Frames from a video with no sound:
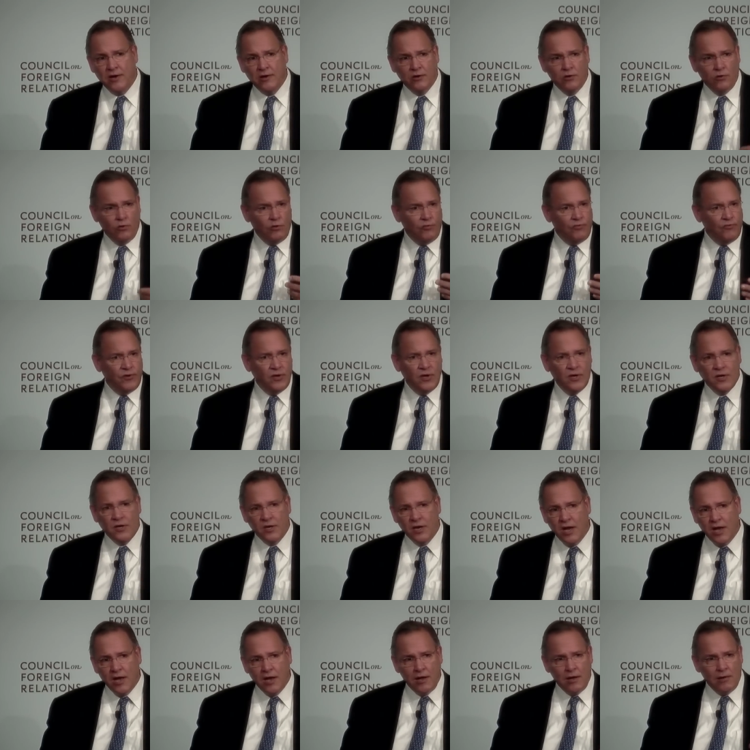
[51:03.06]
or
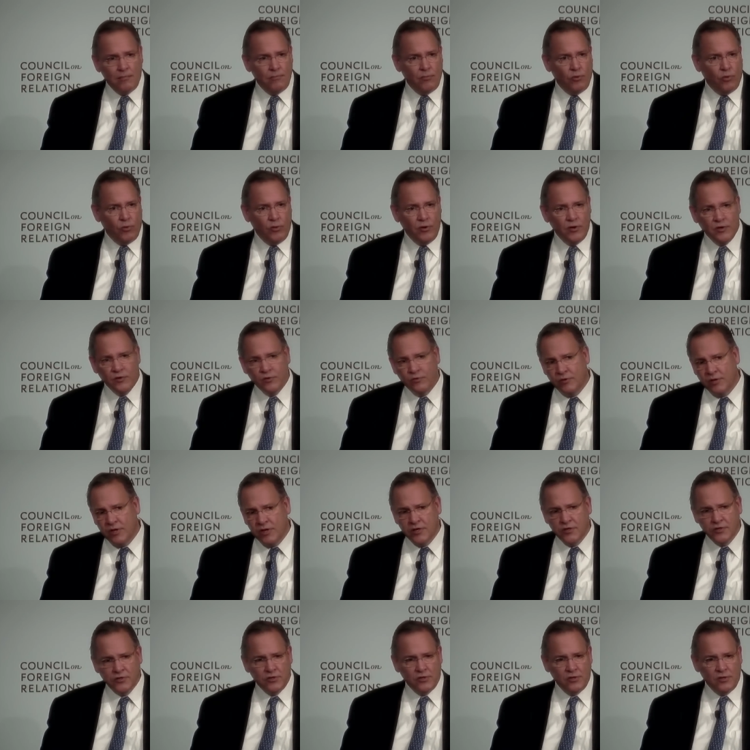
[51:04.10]
Vietnam or
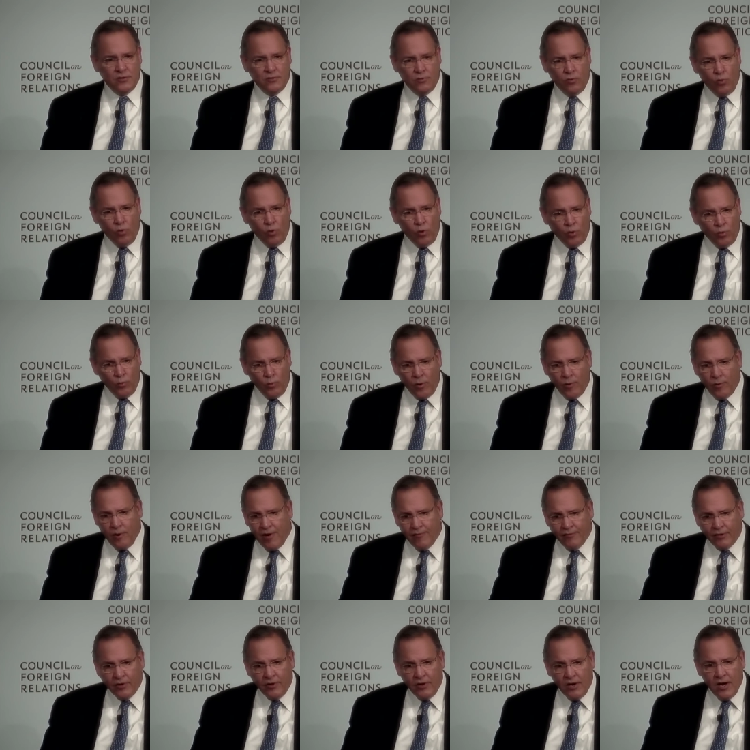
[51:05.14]
Indonesia or
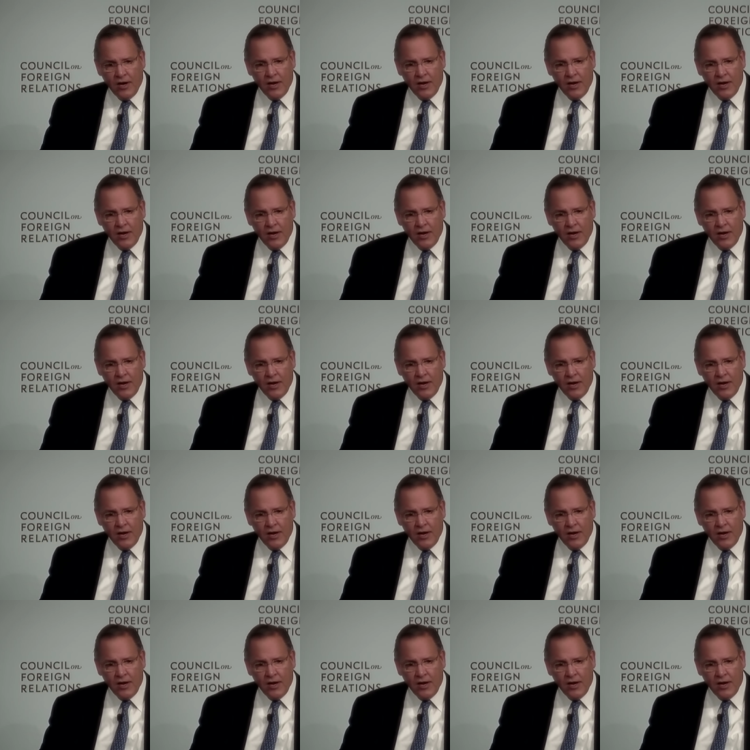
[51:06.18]
wherever.